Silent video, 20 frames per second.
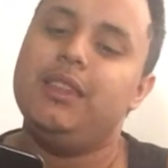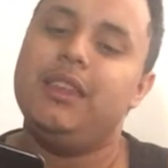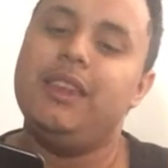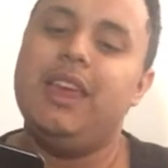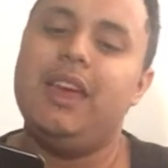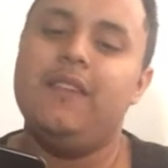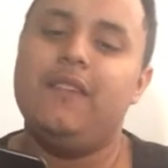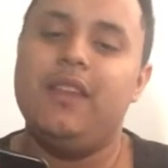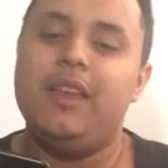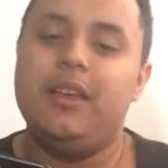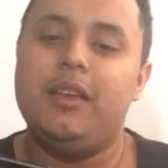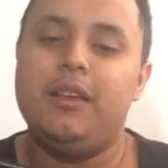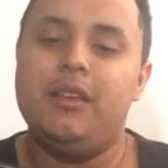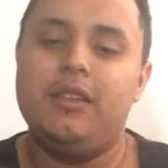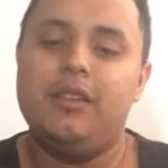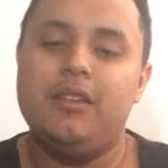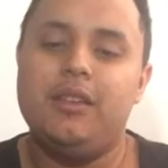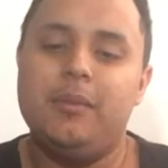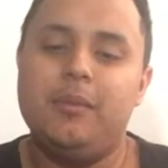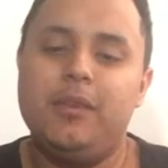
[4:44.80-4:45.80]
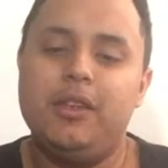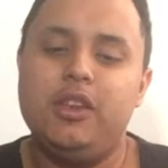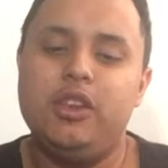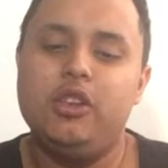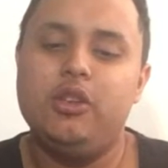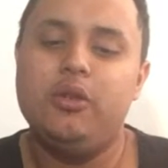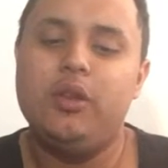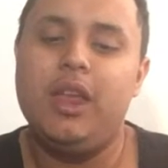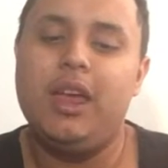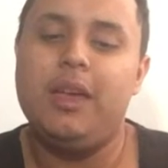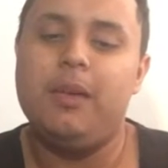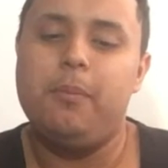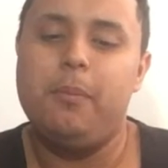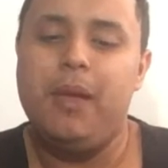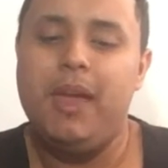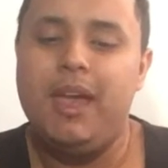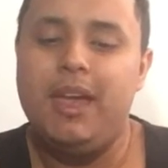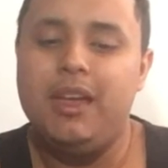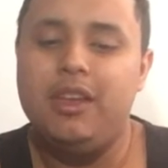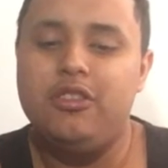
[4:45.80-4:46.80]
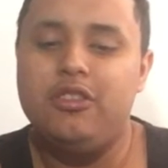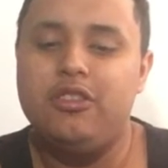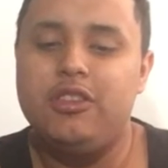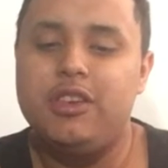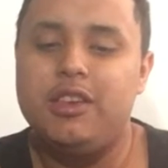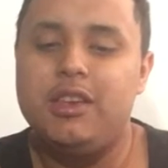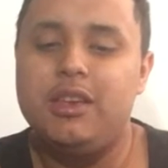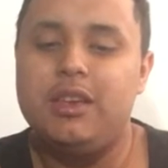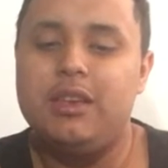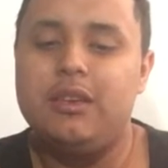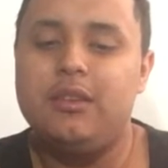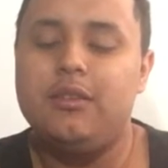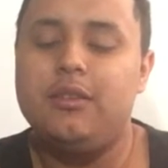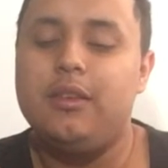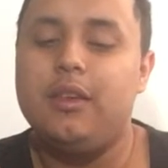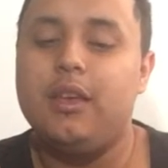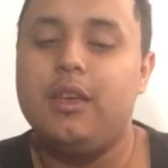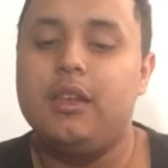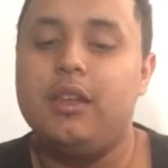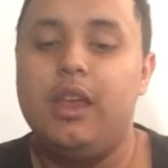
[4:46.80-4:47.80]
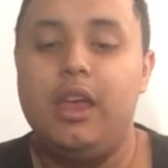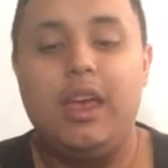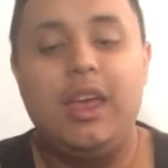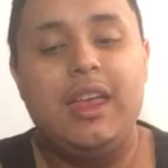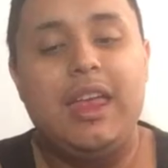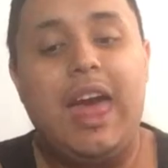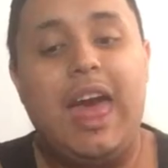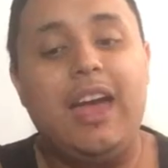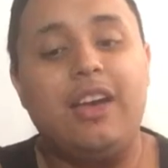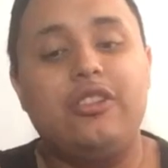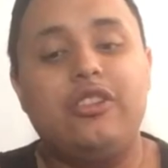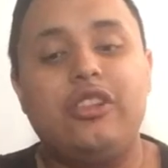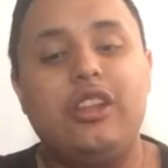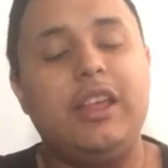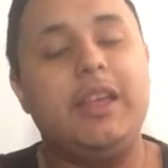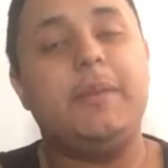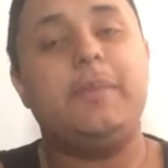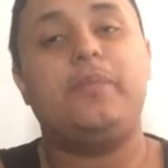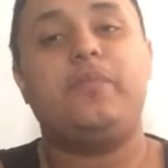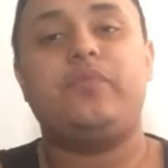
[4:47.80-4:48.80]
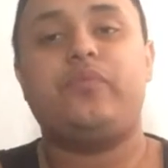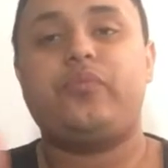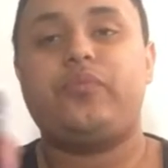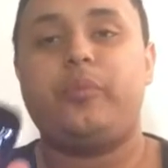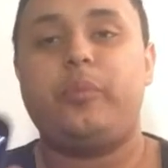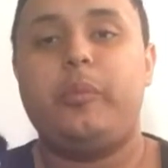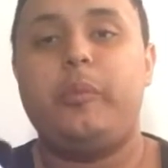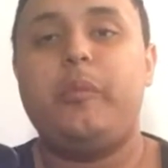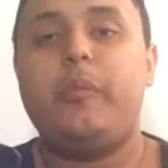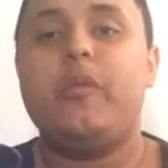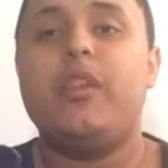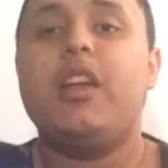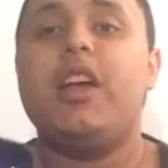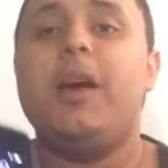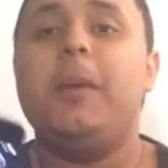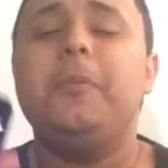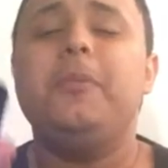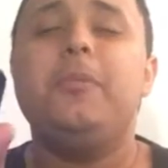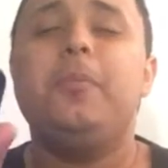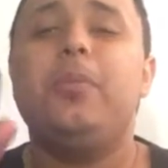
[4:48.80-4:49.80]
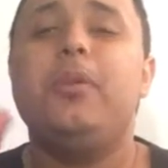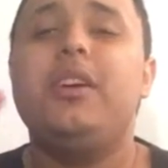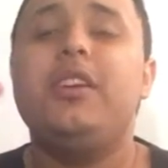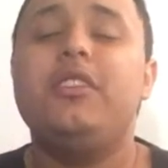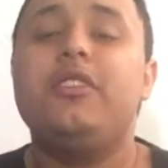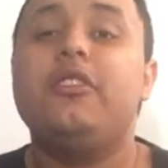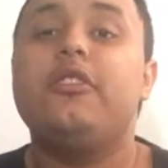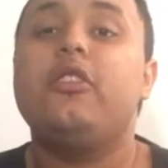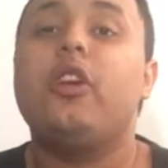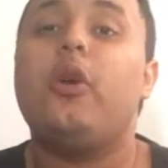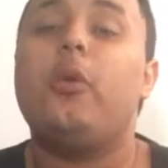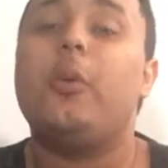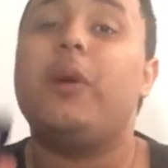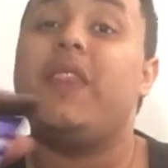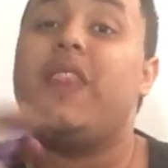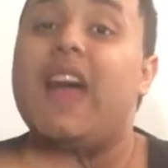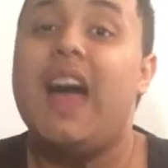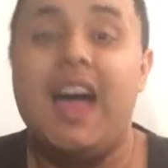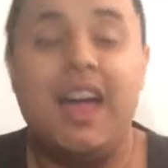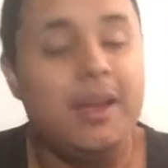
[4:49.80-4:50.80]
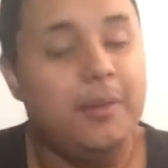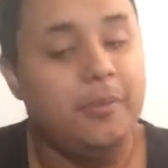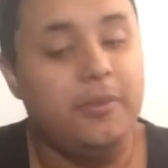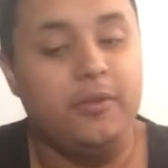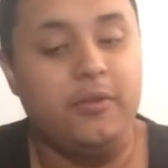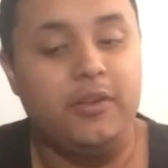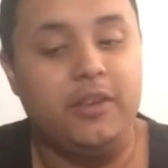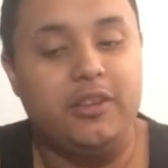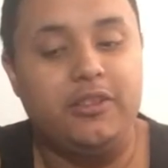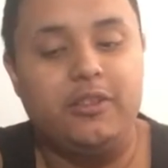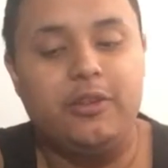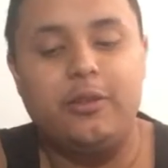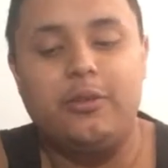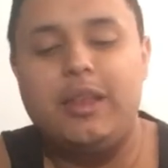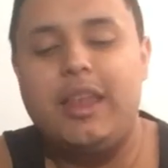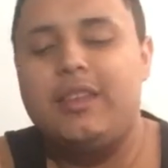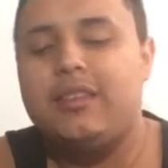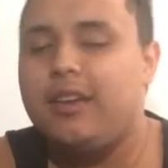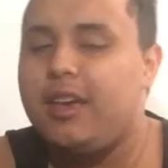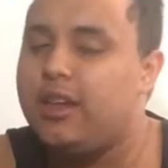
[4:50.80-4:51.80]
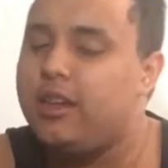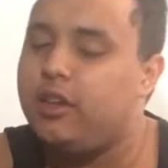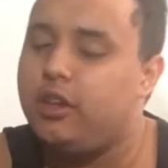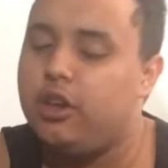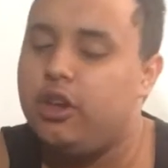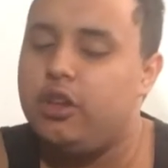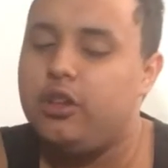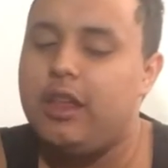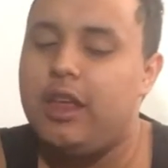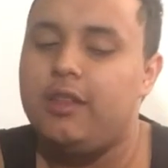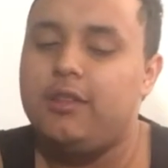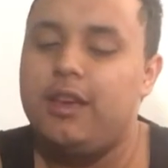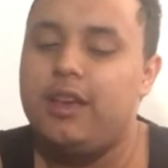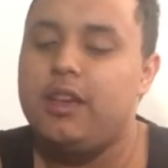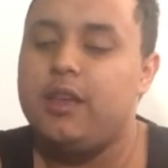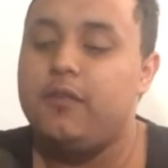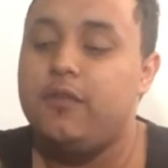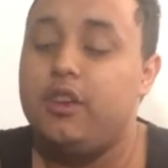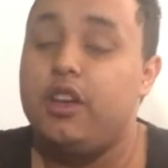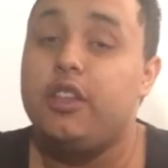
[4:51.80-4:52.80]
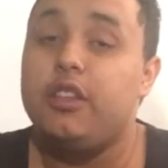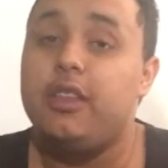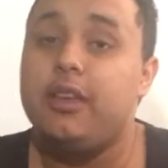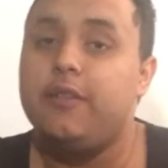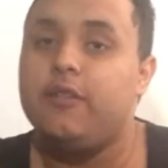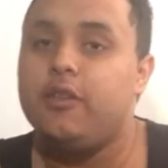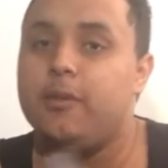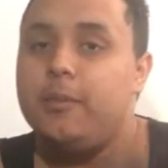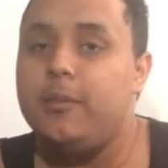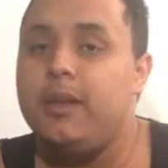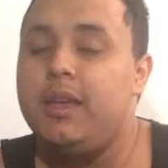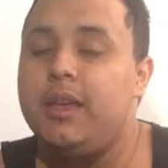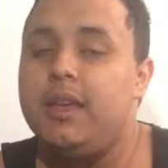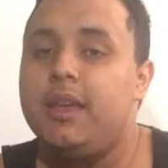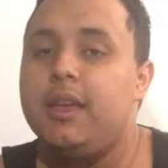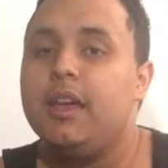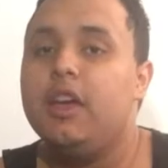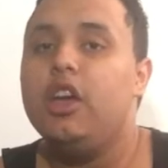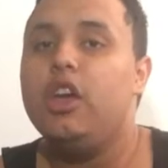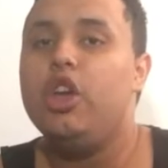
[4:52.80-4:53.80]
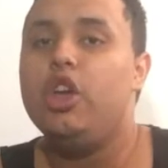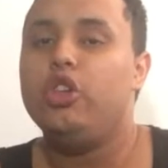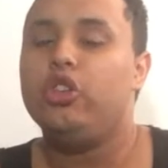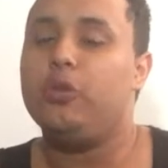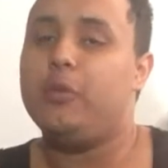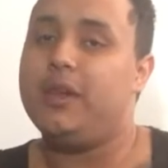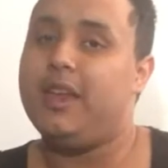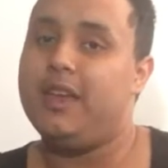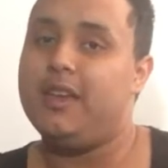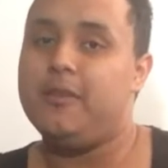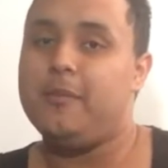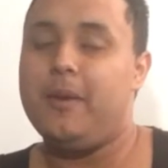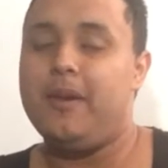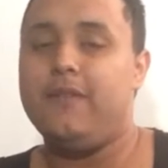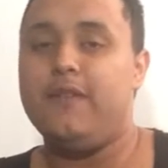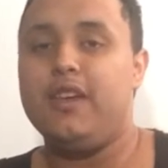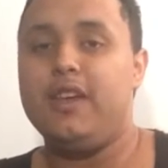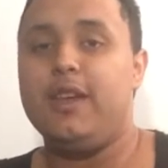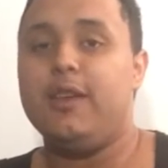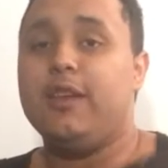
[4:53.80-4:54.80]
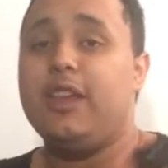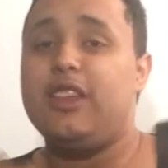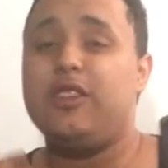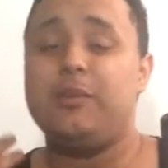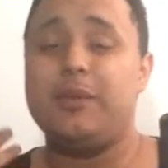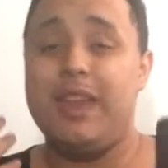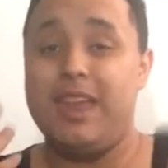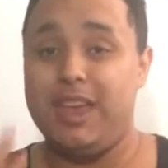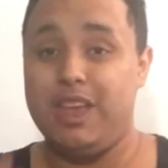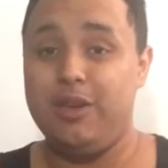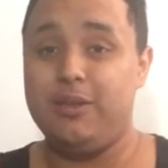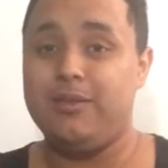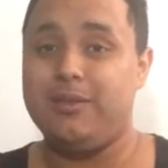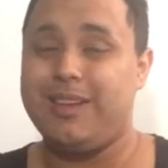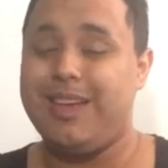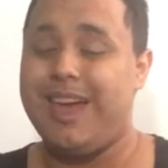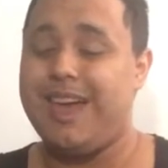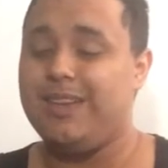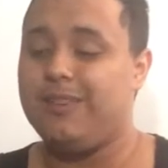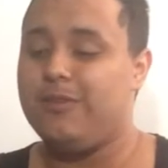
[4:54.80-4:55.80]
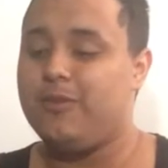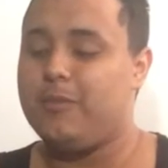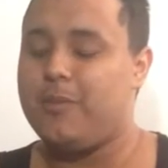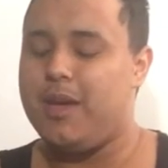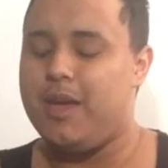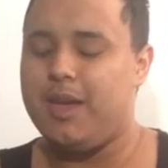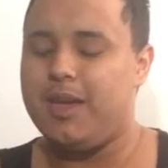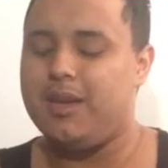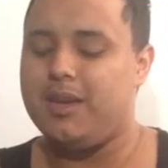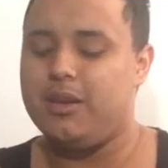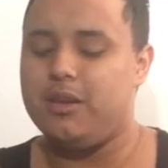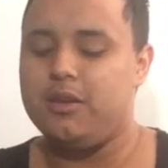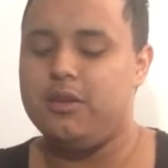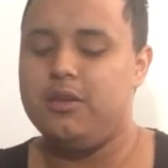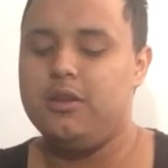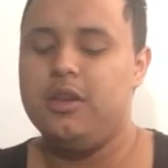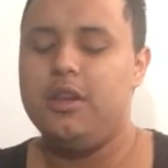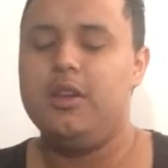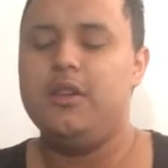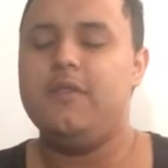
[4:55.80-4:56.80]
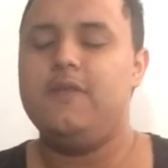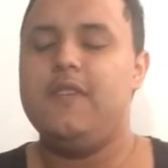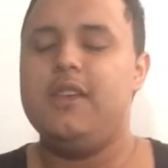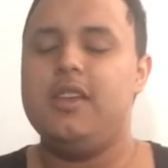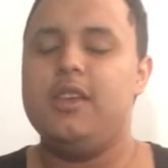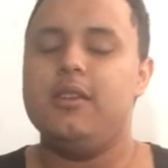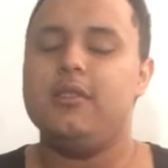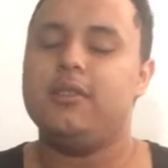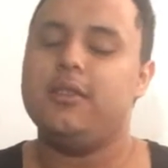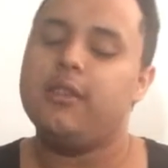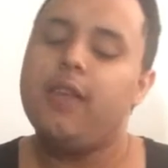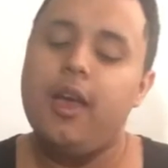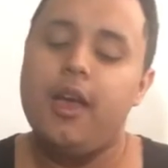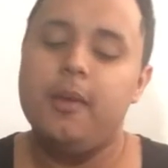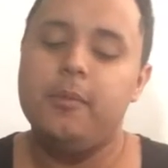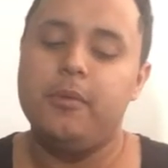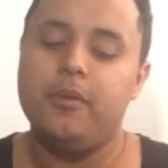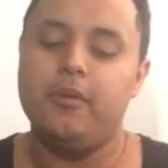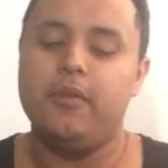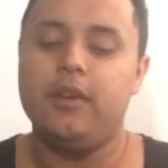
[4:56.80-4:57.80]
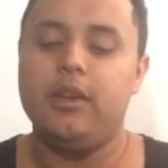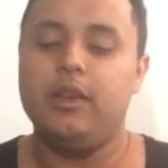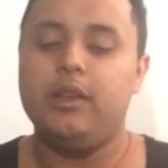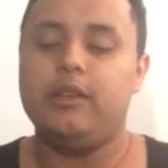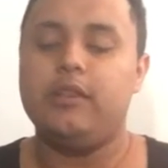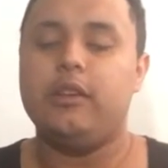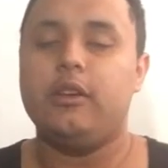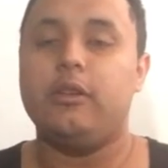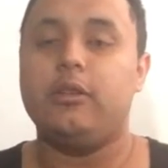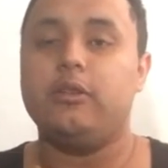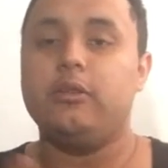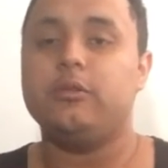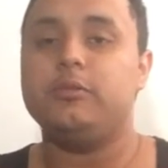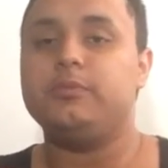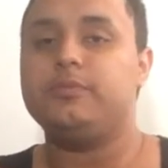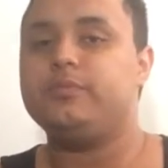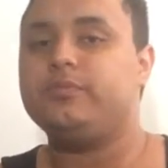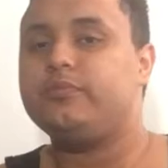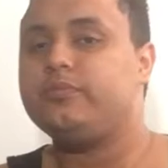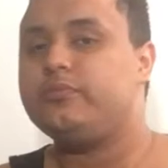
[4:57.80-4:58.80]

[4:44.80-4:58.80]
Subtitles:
then they have like something new like Pages, and actually it comes pre-installed with iMovie, so that's kind of a good thing for me. So when I edit my video, that's what I use, guys, for my videos is iMovie. So